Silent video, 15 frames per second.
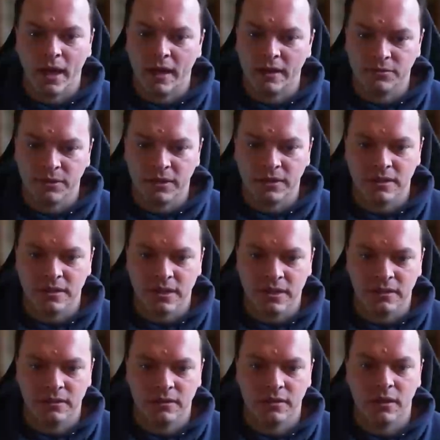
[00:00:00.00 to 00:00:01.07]
As we can
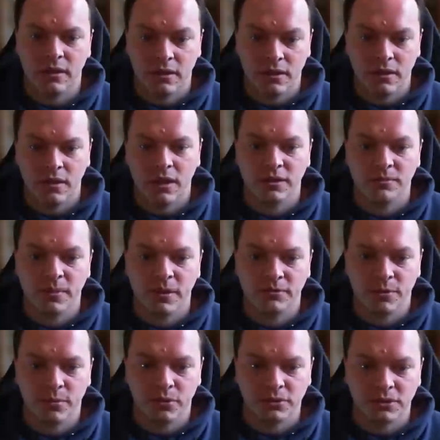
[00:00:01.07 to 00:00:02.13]
see, it's
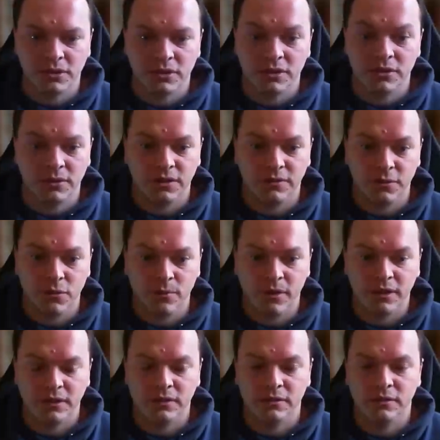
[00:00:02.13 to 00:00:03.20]
being reported as 24
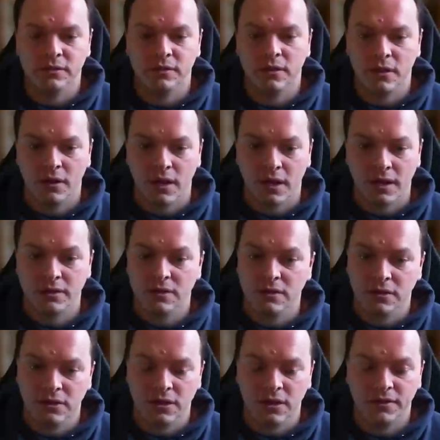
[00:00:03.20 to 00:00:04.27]
bytes, and this
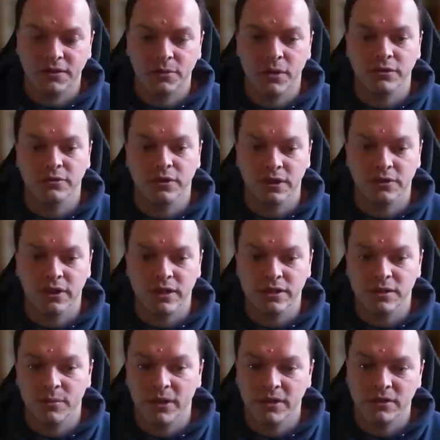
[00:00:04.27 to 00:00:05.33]
is only after we
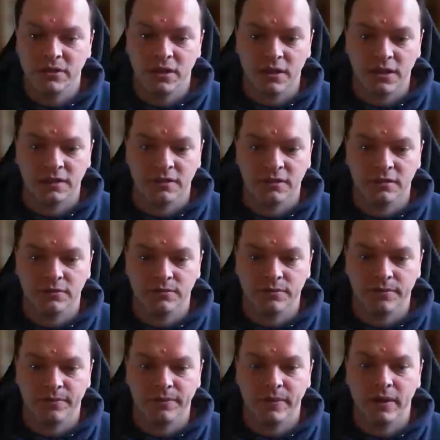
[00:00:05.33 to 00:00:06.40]
rearranged by size.
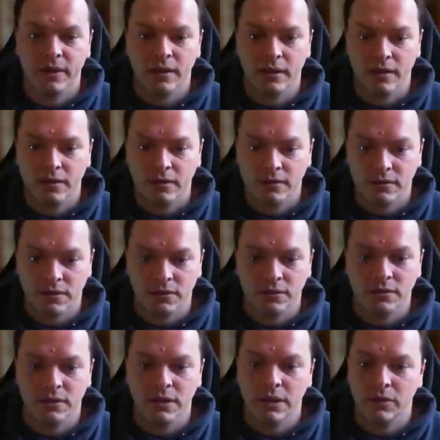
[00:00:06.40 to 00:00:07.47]

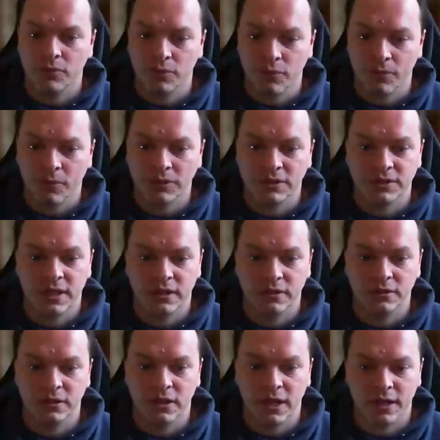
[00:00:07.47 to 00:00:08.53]
So, what does that
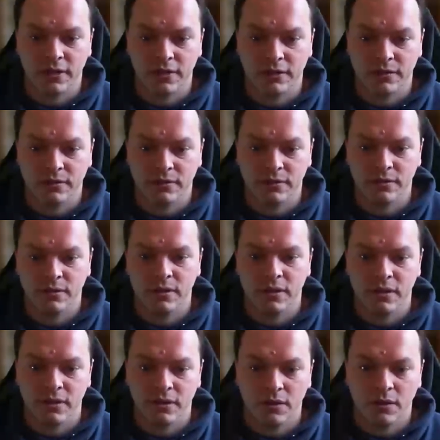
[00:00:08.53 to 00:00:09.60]
look like?
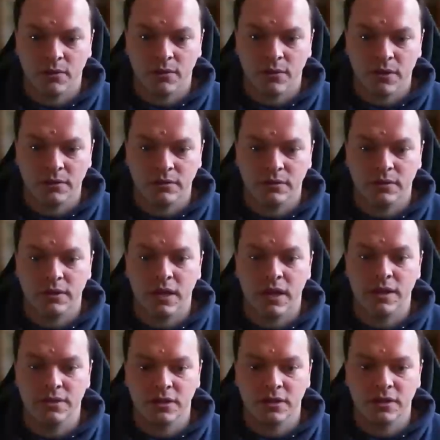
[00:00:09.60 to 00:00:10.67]
Well,
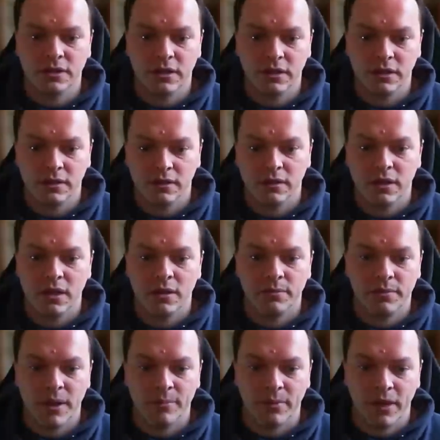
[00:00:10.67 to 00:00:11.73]
as you can see,
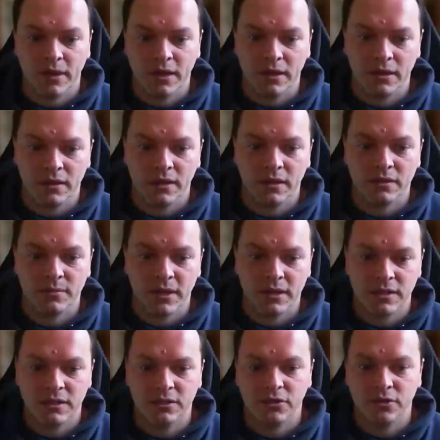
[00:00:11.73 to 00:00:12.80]
bit packing has
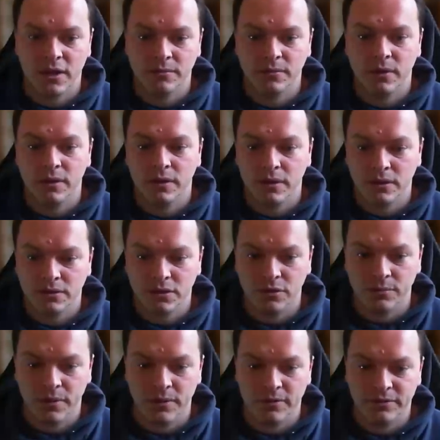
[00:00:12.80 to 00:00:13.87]
managed to cram the two
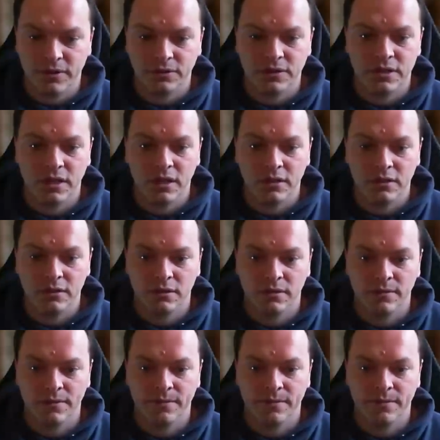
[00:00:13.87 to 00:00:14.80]
bit fields together,